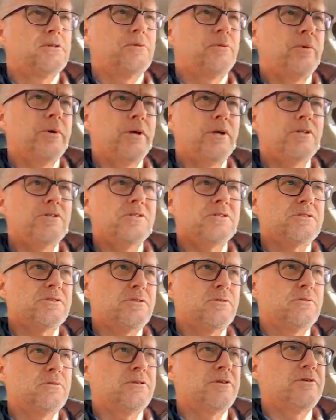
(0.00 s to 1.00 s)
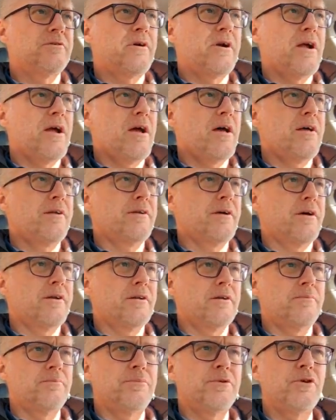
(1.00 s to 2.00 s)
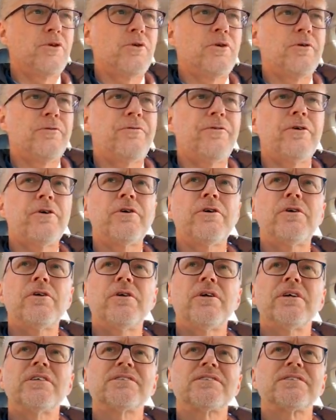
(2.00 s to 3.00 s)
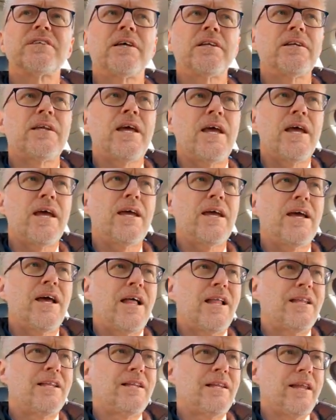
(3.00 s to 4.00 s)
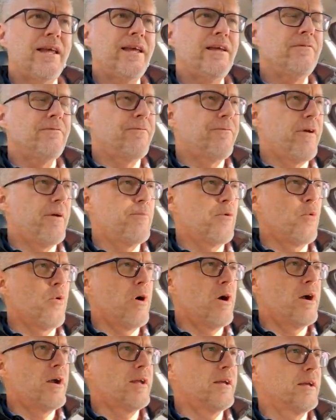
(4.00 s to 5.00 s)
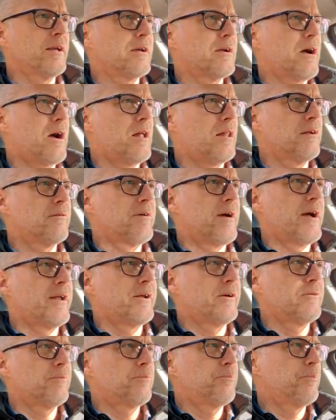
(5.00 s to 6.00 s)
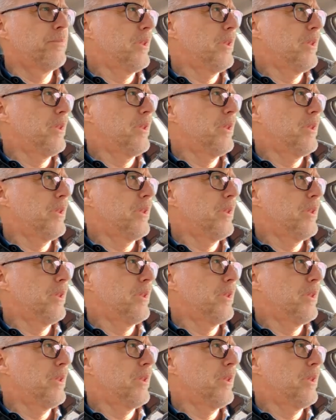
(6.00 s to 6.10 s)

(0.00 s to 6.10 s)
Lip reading: We are just tooling around on a beautiful Sunday, late February in Colorado.